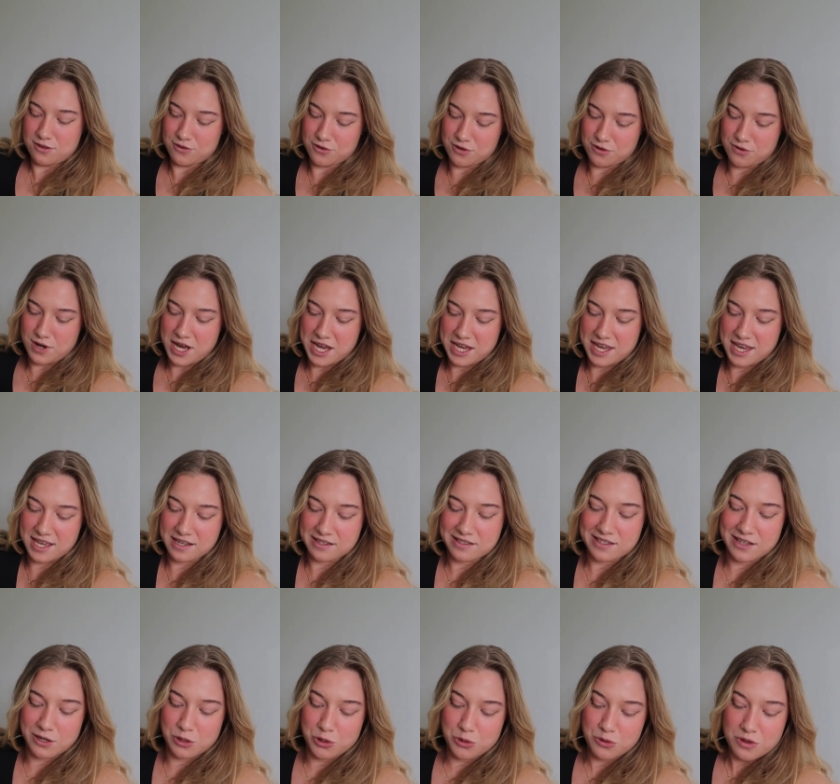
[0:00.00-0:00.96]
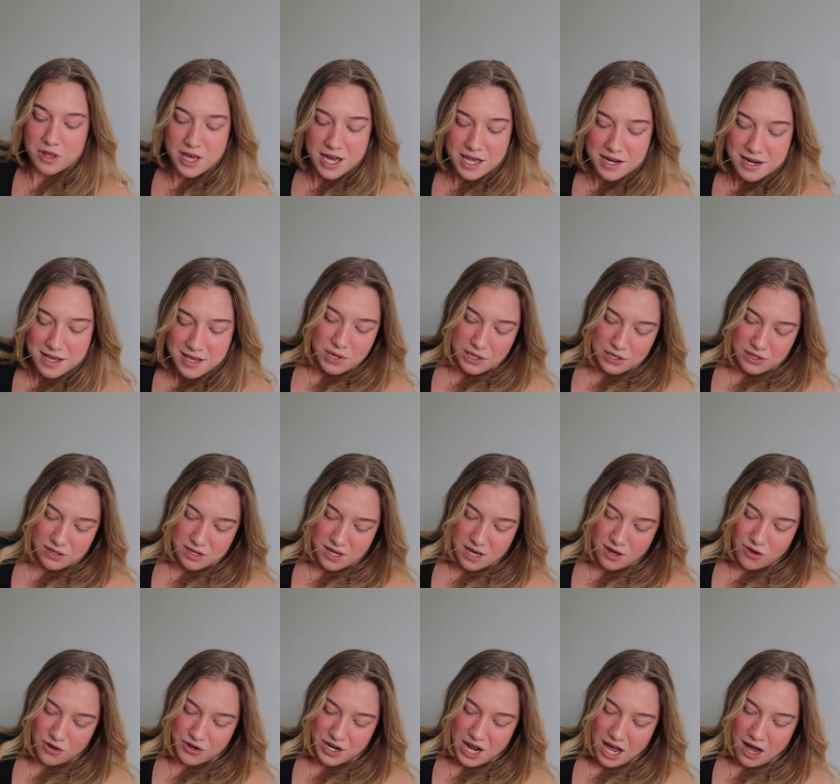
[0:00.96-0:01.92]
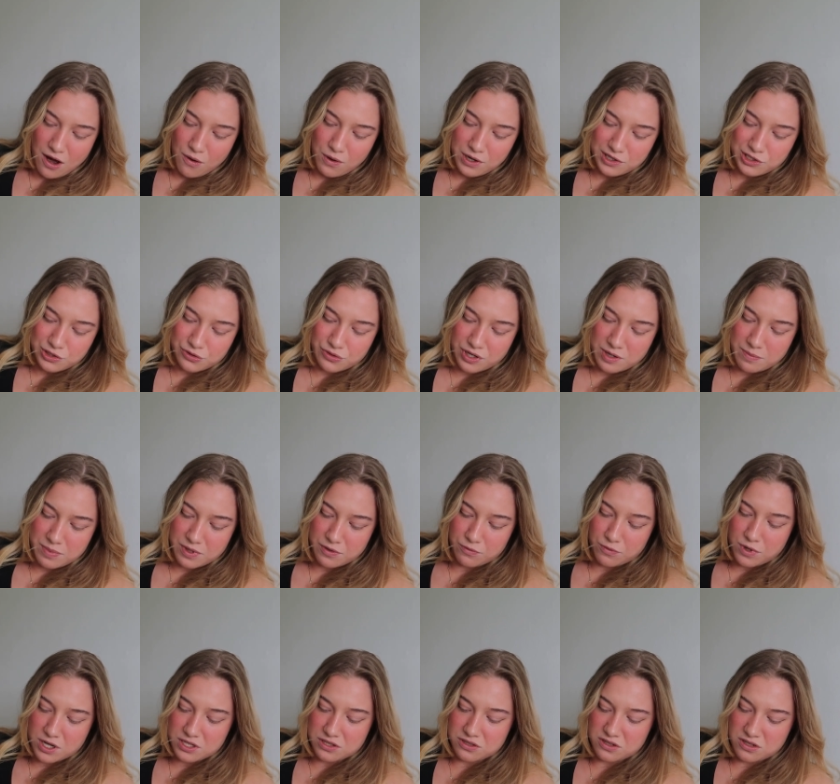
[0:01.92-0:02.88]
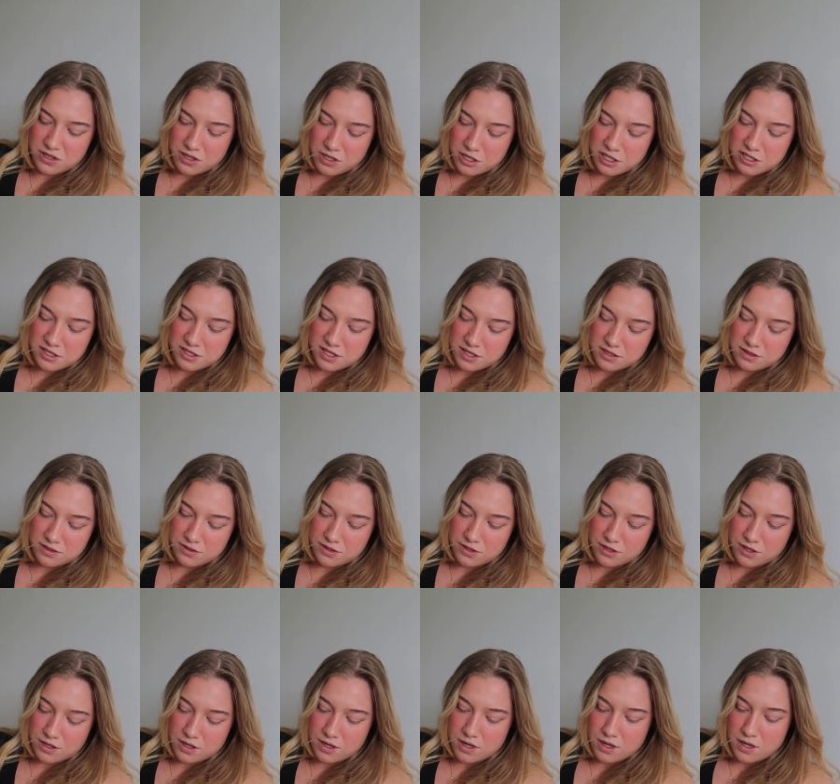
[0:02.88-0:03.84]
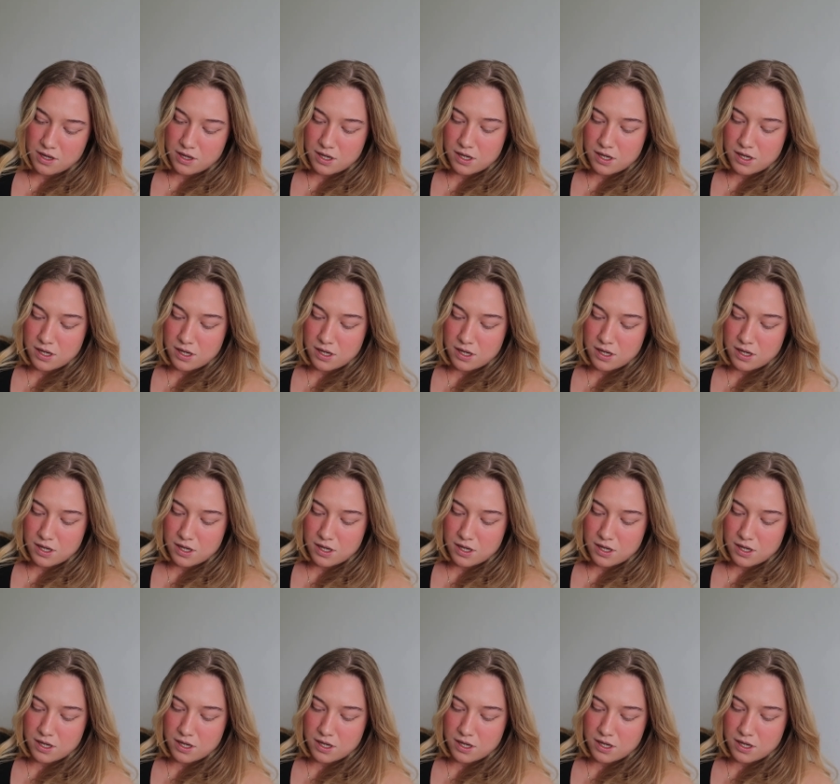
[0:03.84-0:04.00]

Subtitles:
You know, I can't tell you that, but on our trip it wasn't a necessity.